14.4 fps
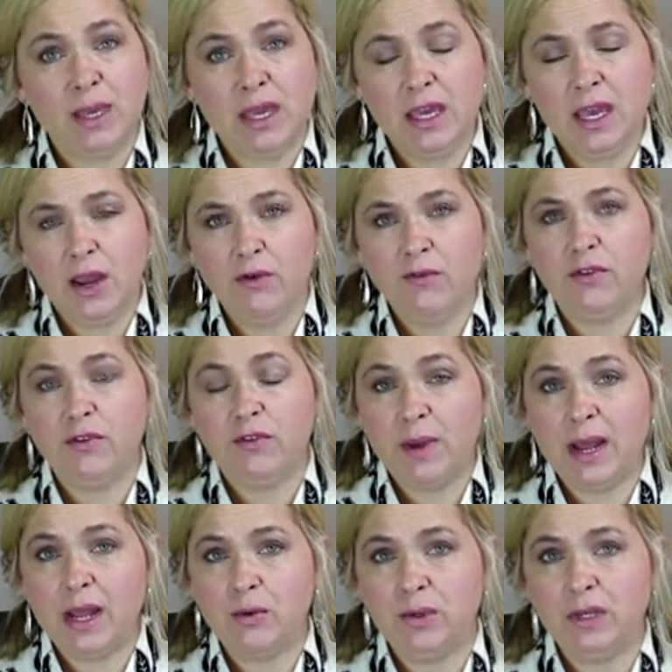being careful of
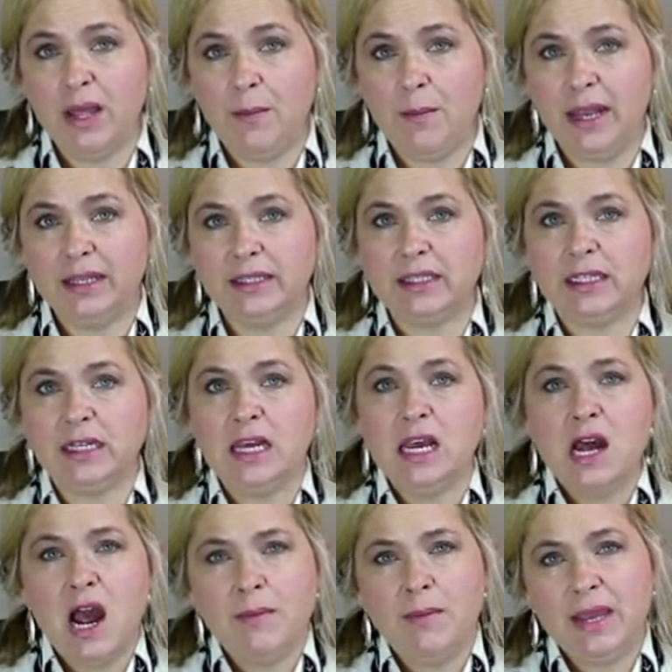my own limits,
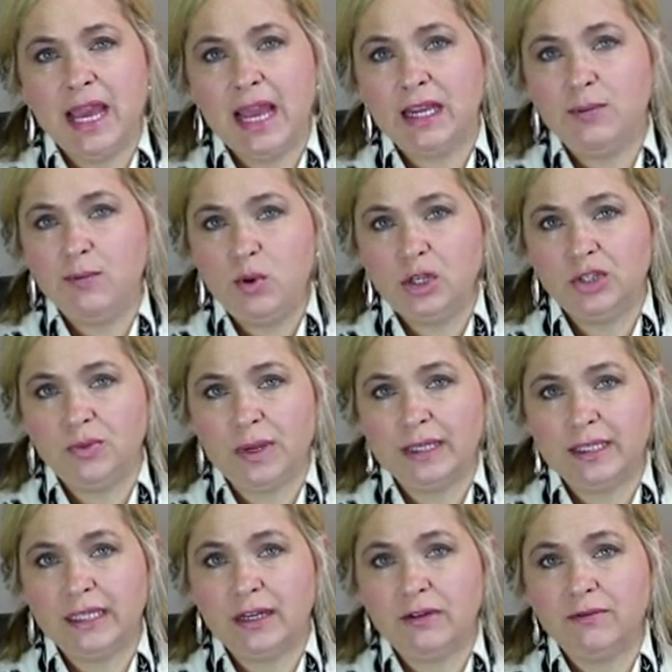I began to push
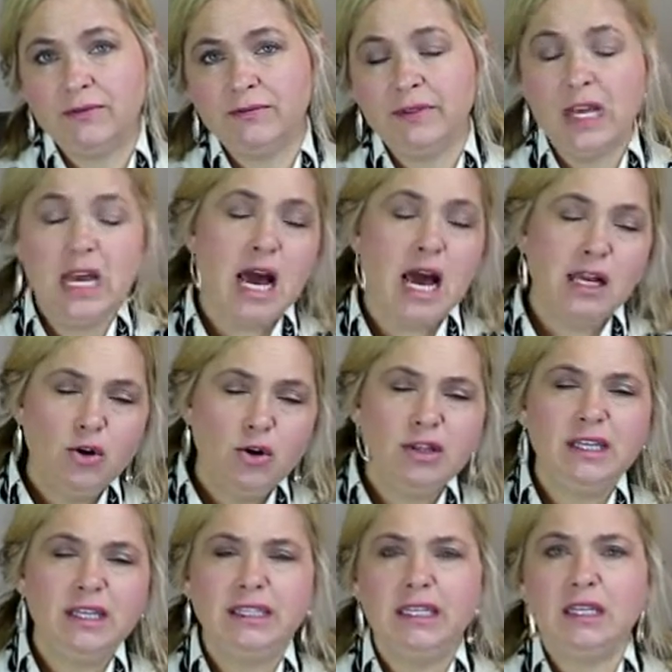myself. I
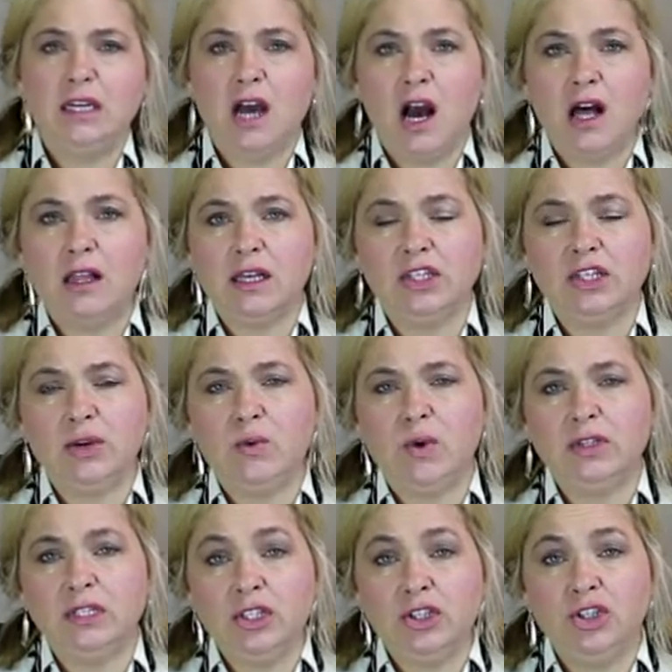learned this in college. I
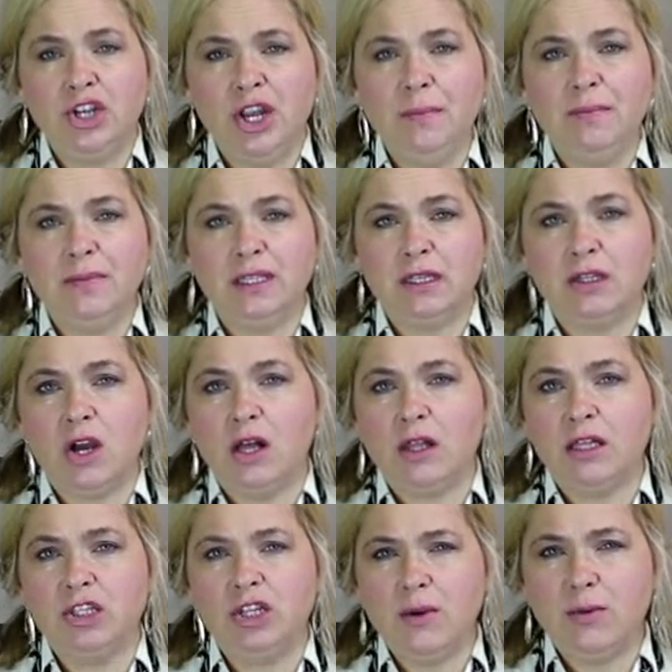worked in gyms in
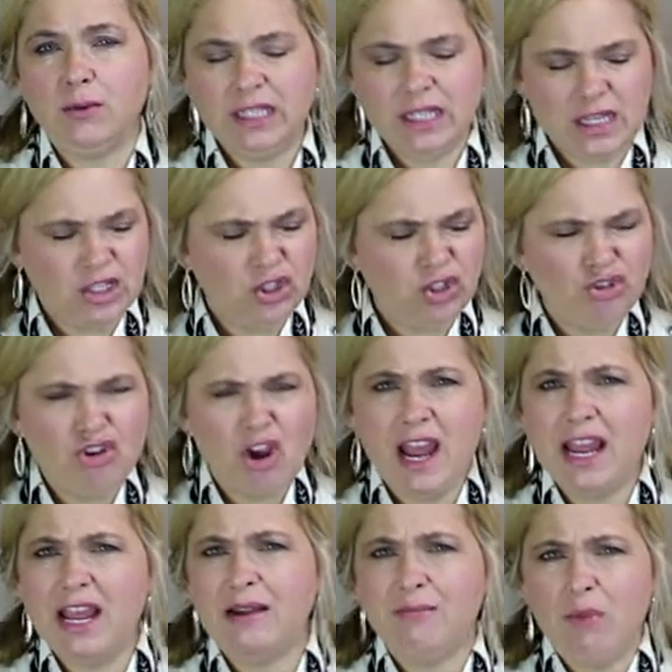college, and I would see these
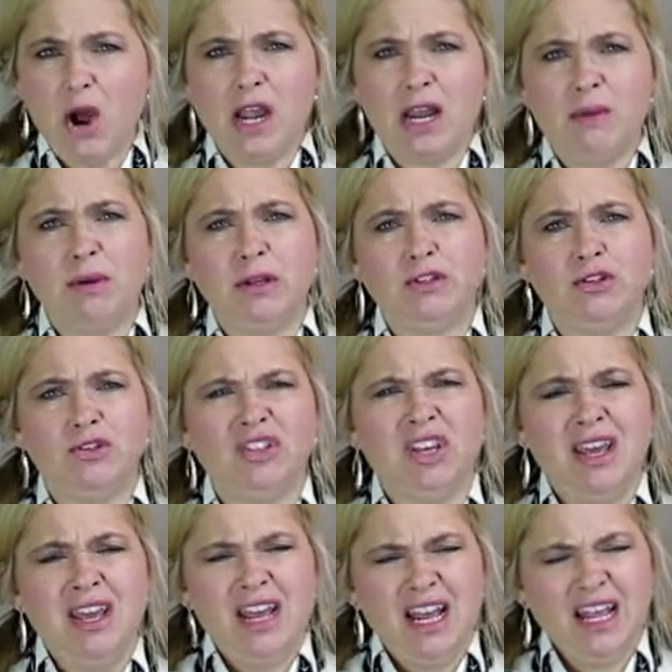giant bodybuilders,
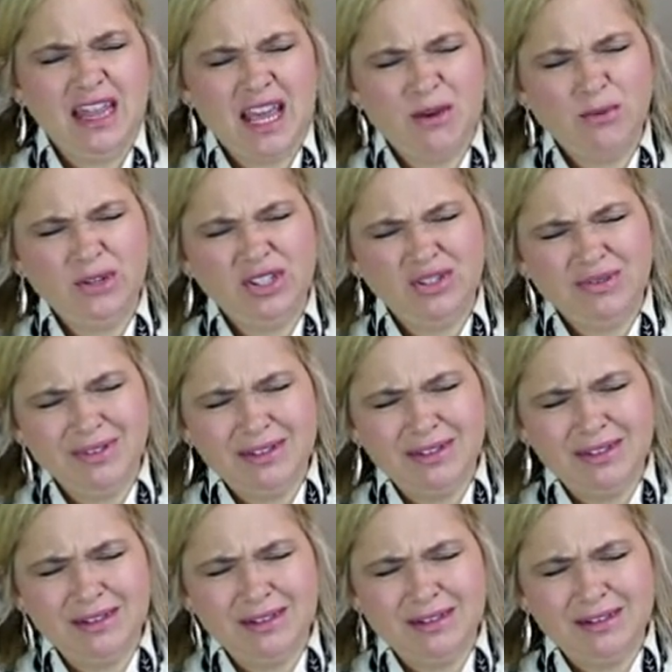and they would
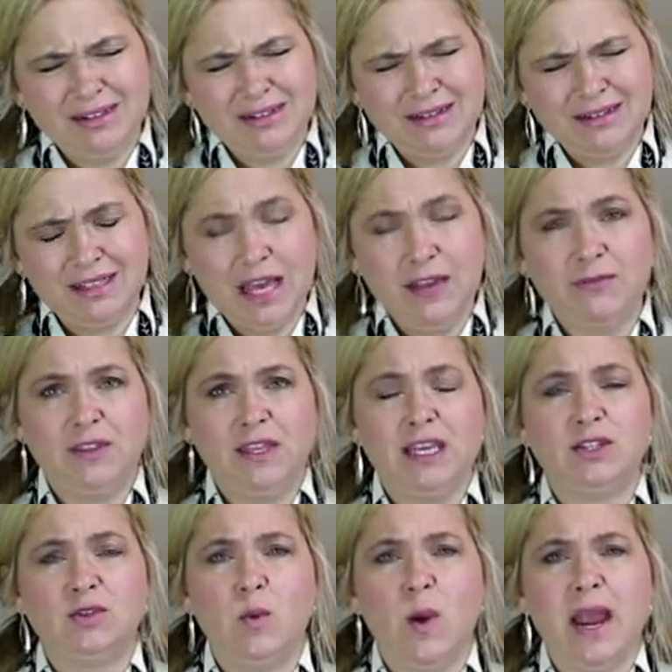lift
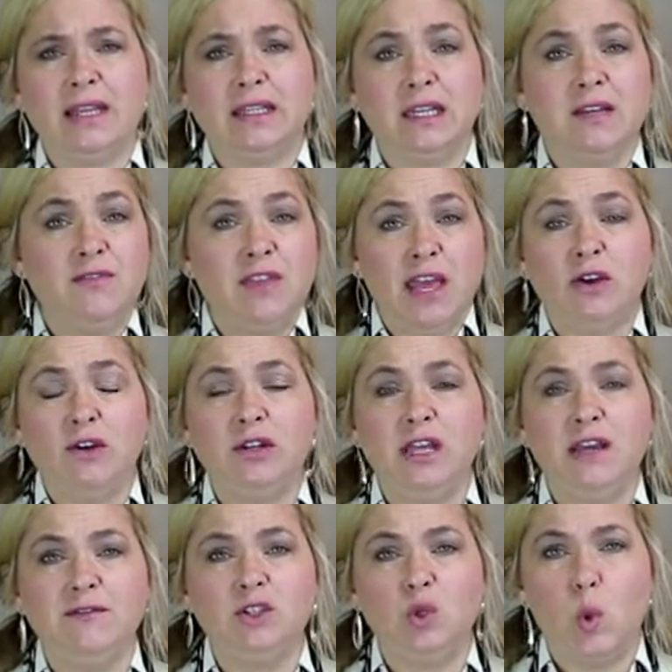these weights. And if they could
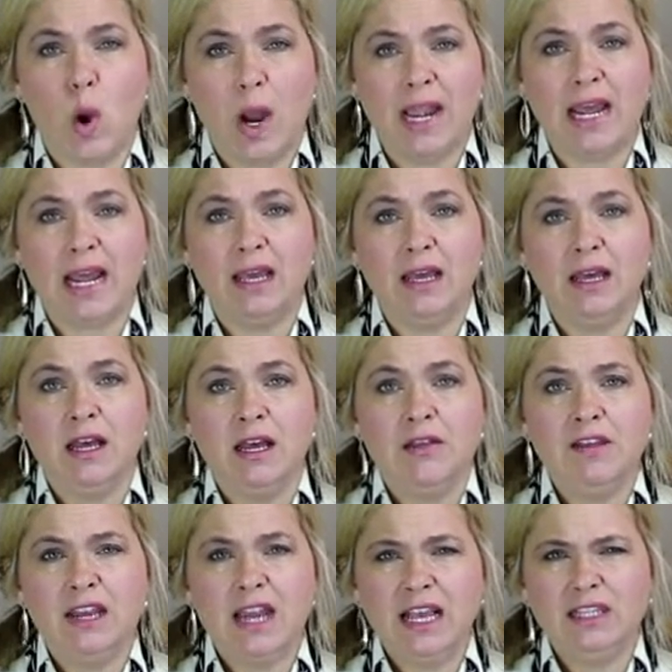lift 20,
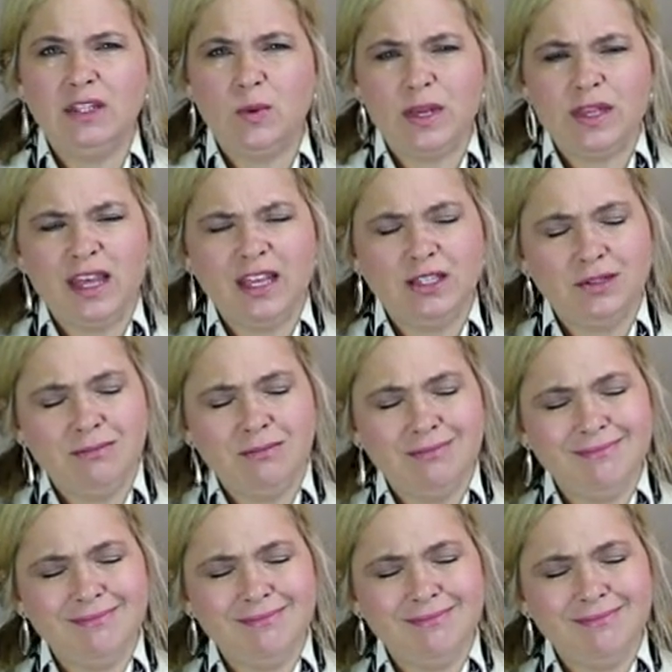the next week they'd